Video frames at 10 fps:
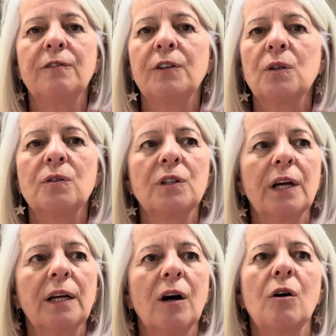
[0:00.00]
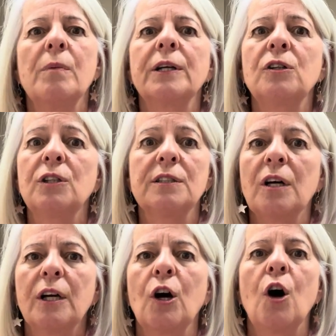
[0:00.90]
feels like, oh my goodness,
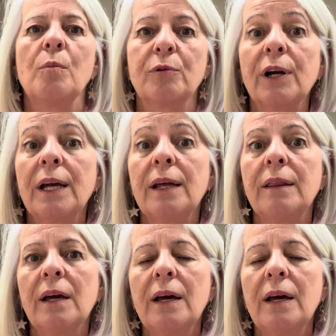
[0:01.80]
I can't breathe.